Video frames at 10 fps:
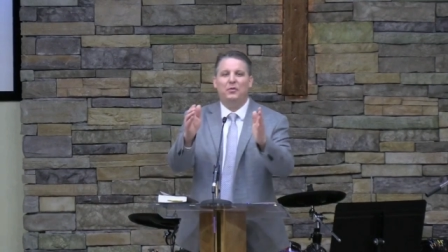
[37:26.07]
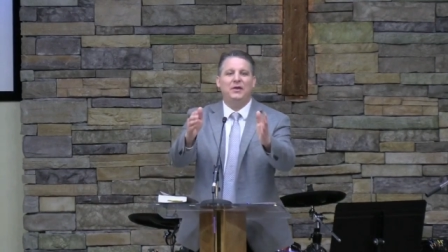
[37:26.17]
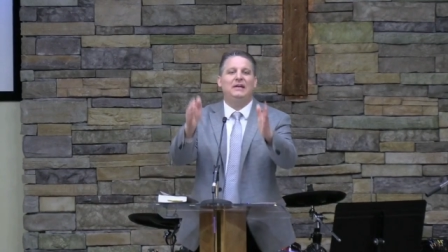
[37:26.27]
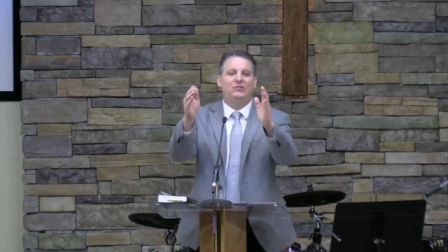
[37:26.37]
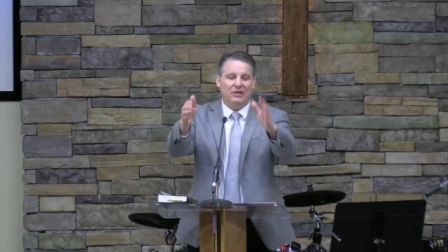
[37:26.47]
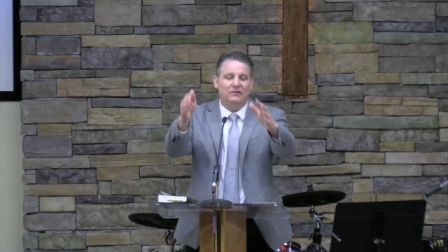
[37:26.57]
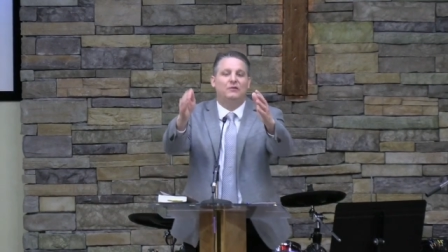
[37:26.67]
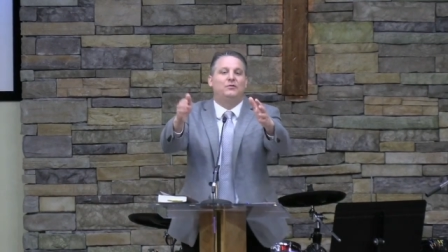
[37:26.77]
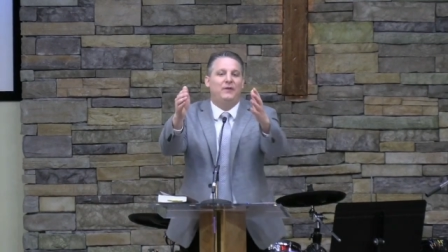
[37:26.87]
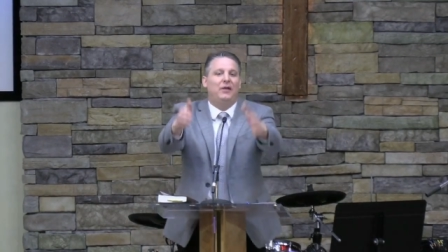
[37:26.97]
think
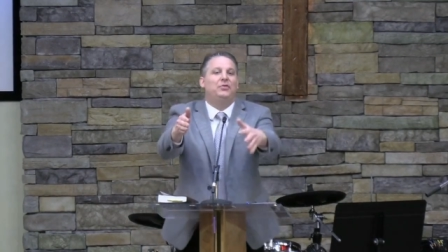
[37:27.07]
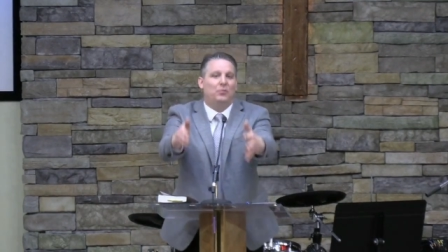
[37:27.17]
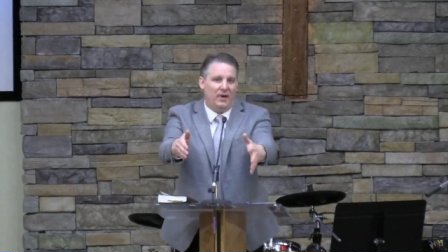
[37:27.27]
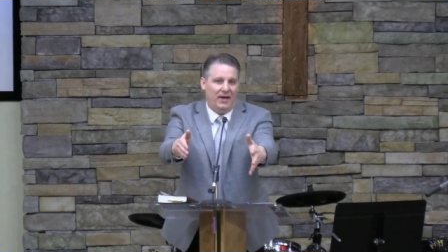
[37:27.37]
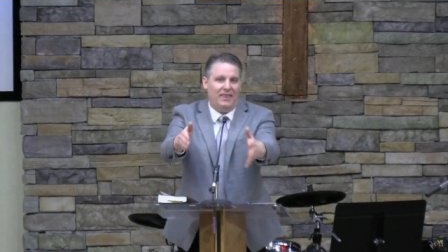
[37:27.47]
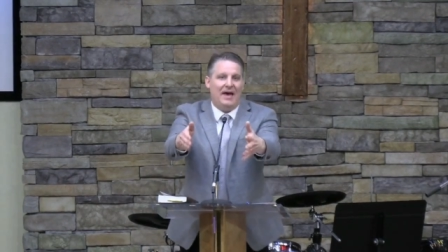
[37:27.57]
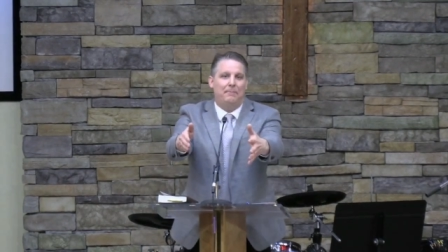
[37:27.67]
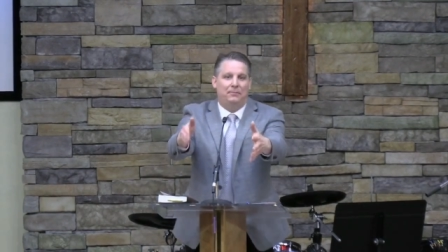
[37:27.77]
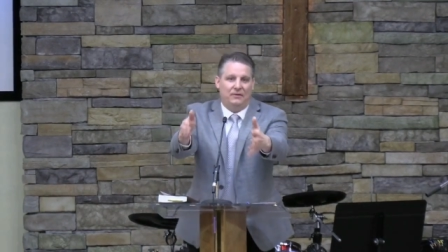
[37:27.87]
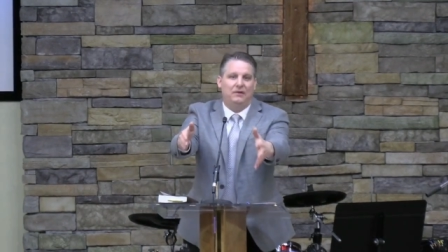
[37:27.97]
Jesus felt the way
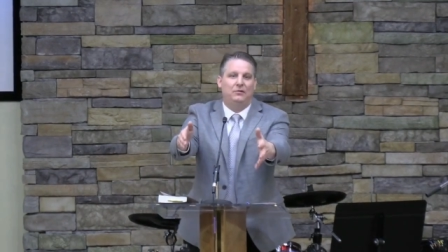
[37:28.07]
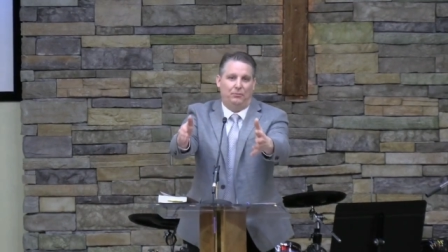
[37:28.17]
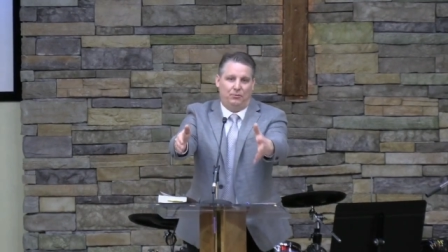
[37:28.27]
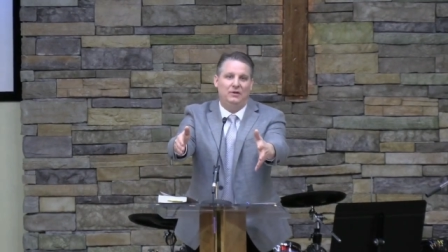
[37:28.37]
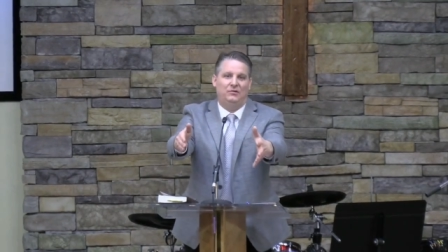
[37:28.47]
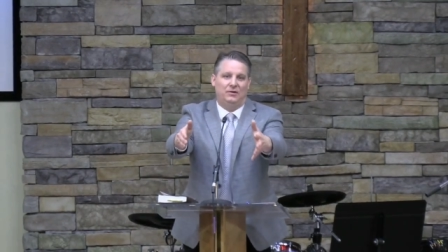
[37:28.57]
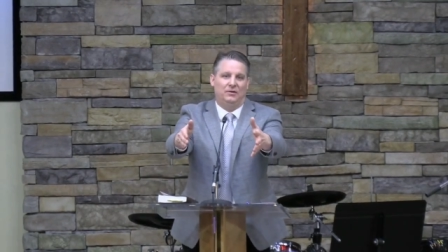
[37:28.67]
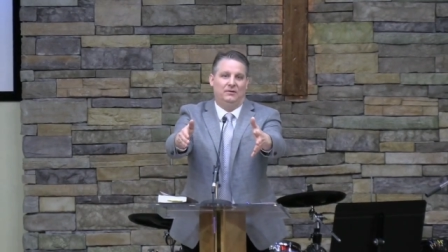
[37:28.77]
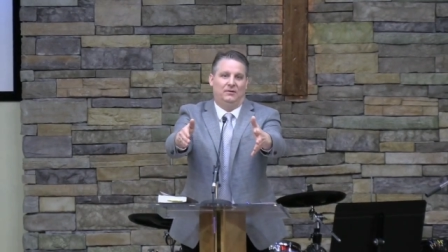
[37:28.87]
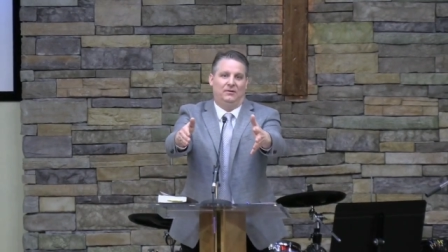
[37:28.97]
that particular
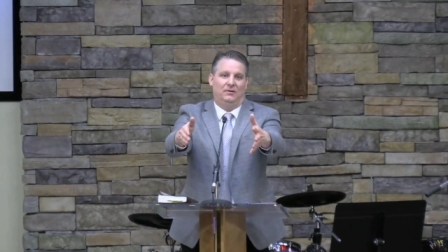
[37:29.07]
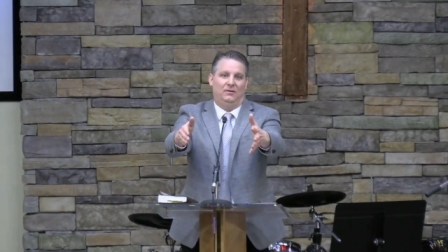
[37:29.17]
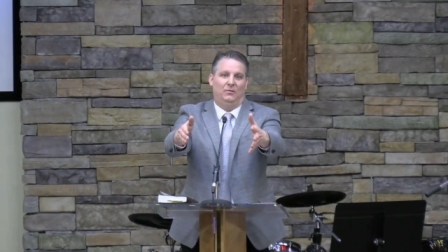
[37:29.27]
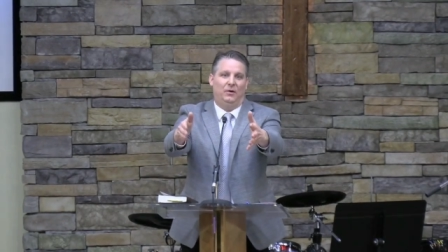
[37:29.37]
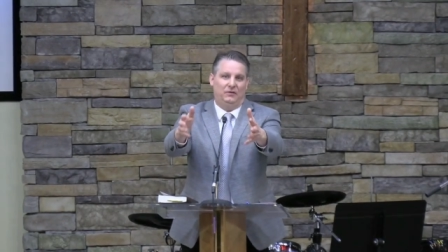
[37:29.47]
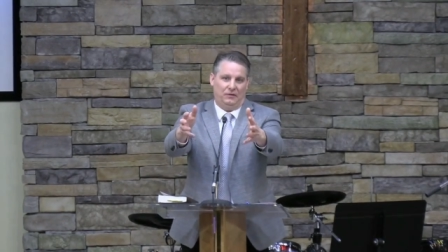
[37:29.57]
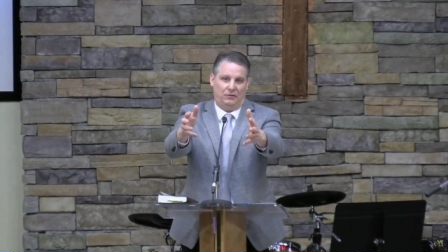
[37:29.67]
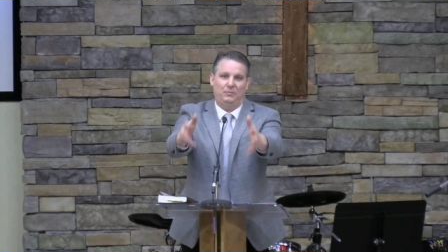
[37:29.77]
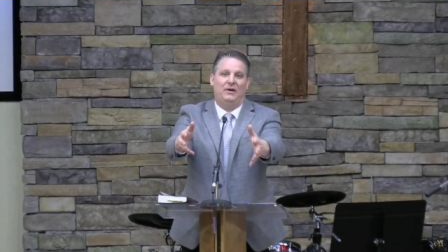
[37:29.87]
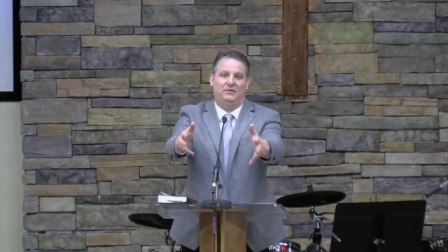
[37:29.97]
preacher was
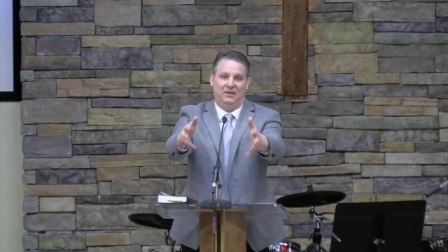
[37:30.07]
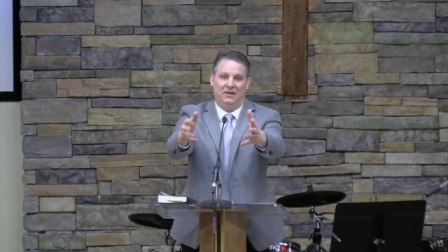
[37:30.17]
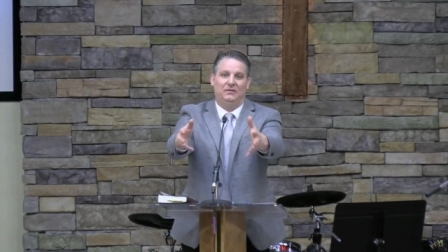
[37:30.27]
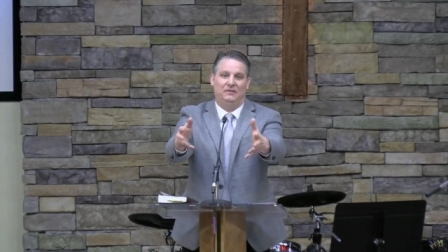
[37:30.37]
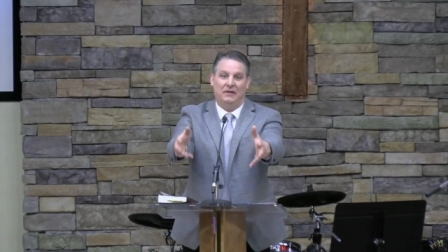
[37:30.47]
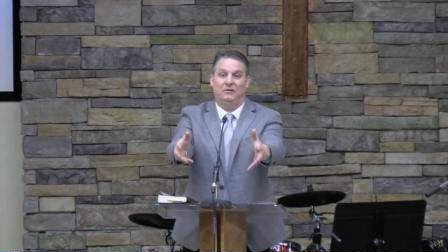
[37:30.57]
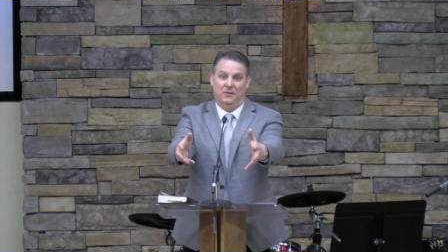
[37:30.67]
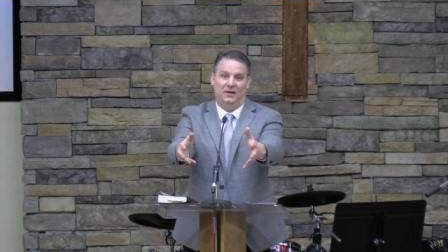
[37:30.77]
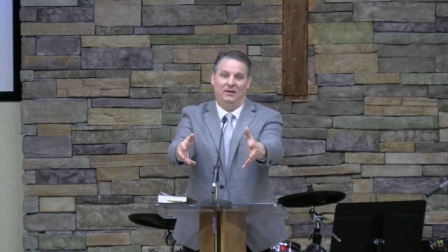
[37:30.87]
expressing his sentiment.